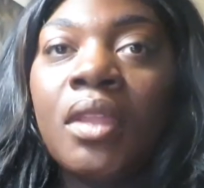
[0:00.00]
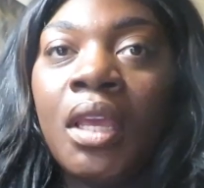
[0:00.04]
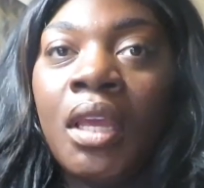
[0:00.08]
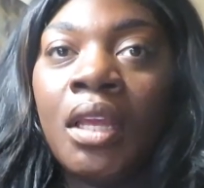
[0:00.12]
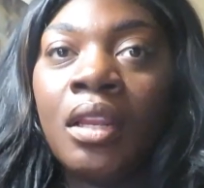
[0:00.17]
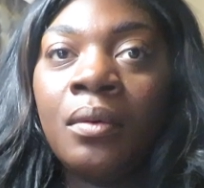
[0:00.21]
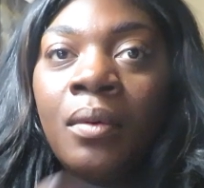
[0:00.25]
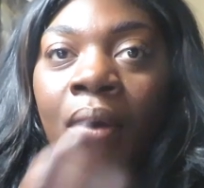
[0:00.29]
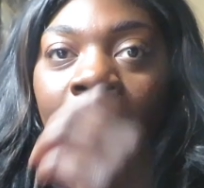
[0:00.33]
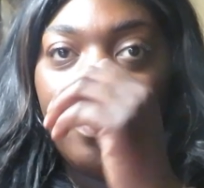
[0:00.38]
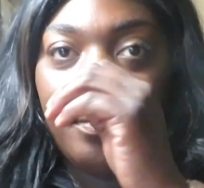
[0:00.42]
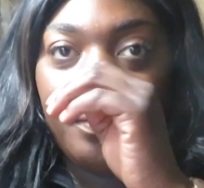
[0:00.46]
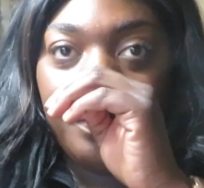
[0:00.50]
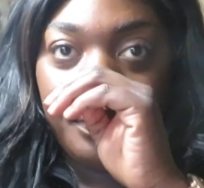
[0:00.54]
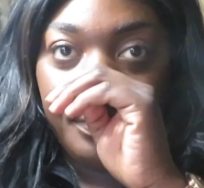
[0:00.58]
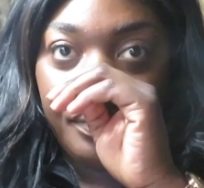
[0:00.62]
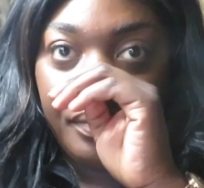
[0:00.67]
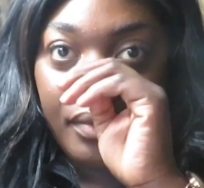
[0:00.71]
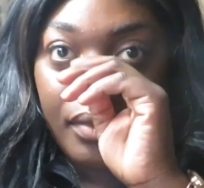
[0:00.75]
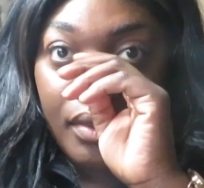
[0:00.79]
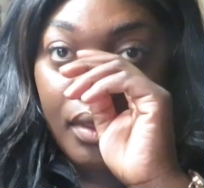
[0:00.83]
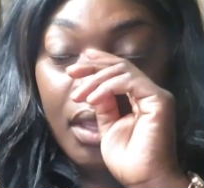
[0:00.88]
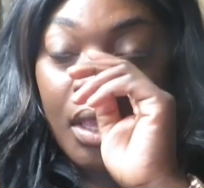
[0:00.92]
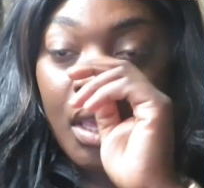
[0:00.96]
Anyway,
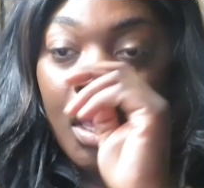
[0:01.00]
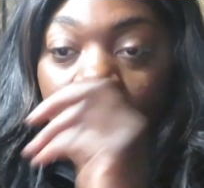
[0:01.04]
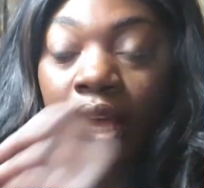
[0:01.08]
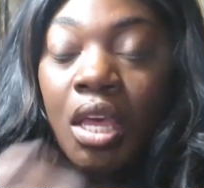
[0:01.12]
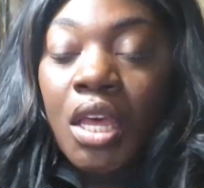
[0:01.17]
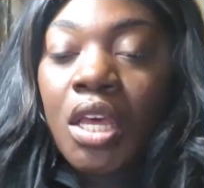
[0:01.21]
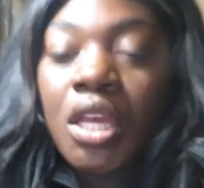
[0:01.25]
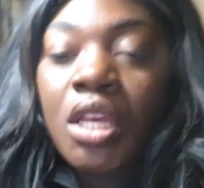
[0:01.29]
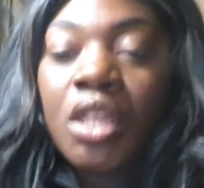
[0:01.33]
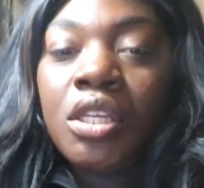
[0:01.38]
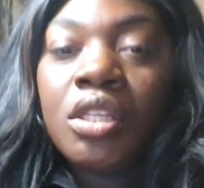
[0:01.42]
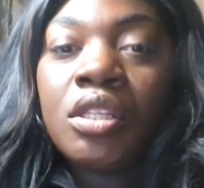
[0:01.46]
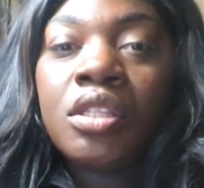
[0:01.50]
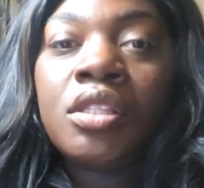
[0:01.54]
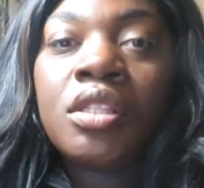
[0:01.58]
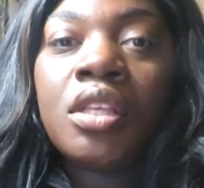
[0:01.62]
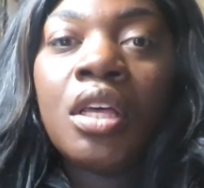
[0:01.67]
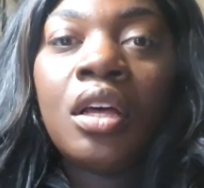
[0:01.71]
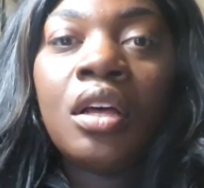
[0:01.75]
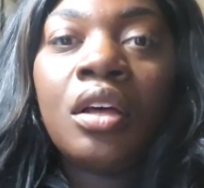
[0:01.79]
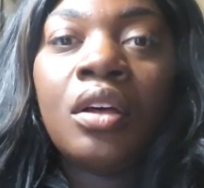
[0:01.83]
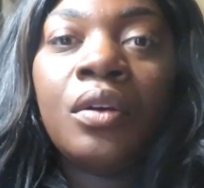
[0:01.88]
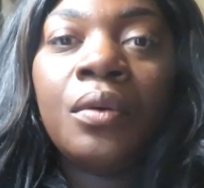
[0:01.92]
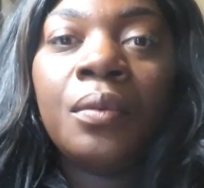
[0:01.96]

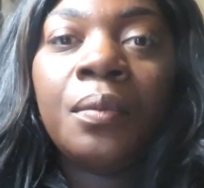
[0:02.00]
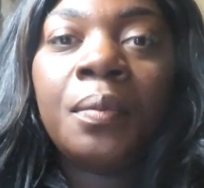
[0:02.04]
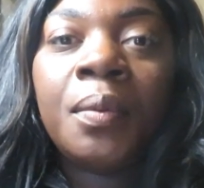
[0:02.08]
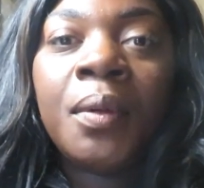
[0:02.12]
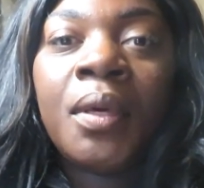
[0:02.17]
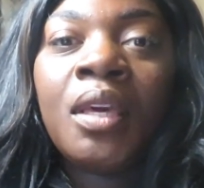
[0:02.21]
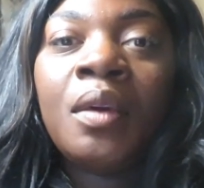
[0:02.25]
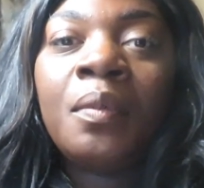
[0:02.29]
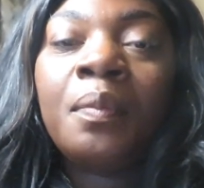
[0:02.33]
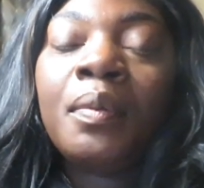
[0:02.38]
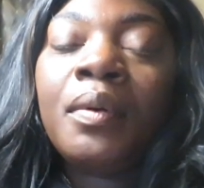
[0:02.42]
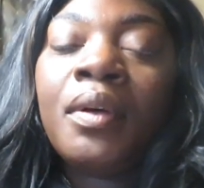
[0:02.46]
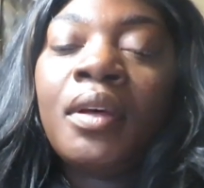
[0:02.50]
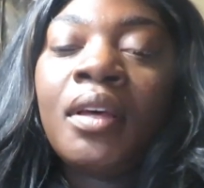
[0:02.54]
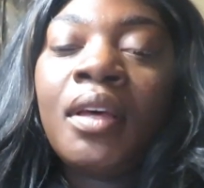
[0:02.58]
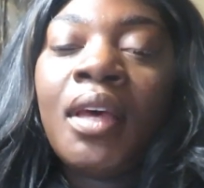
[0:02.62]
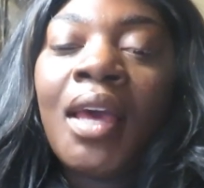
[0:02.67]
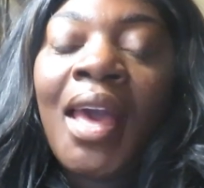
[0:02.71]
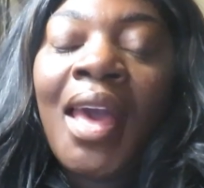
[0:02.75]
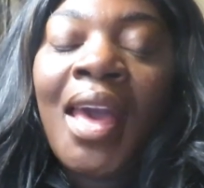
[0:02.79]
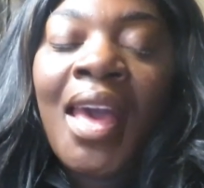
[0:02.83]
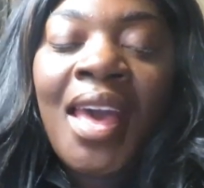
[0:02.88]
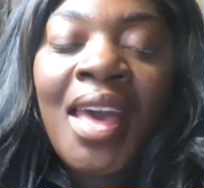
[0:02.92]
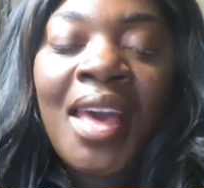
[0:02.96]
so people
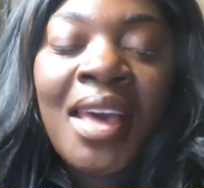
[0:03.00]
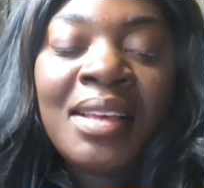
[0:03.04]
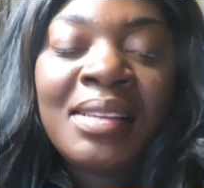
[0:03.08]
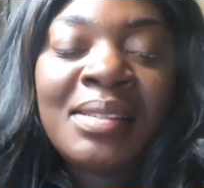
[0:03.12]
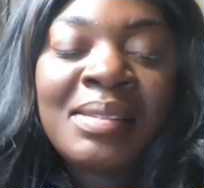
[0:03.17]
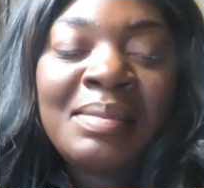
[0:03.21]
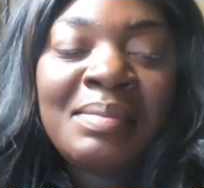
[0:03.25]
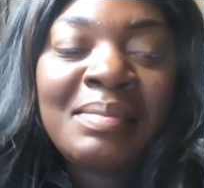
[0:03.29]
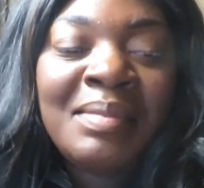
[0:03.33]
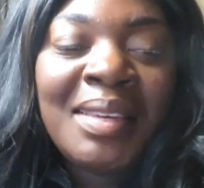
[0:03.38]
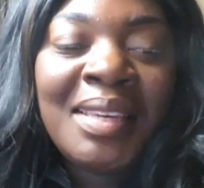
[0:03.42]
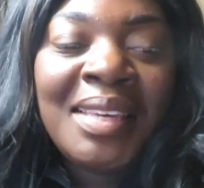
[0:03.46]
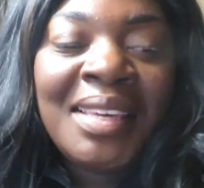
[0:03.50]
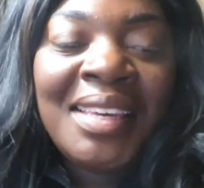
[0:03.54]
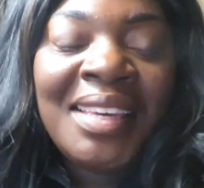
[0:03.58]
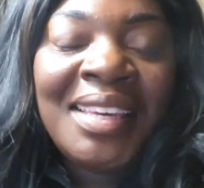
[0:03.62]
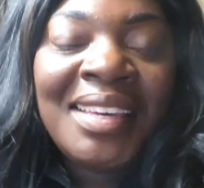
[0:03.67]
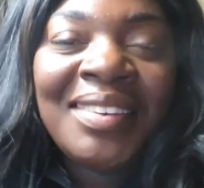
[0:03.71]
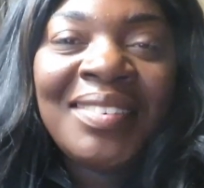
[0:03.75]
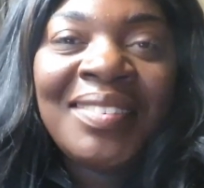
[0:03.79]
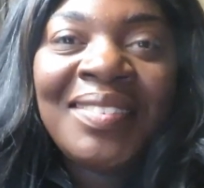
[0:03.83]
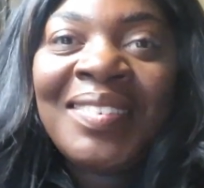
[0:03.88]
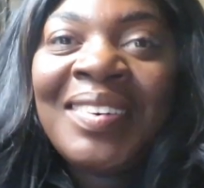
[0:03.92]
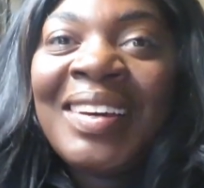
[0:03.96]
ask me,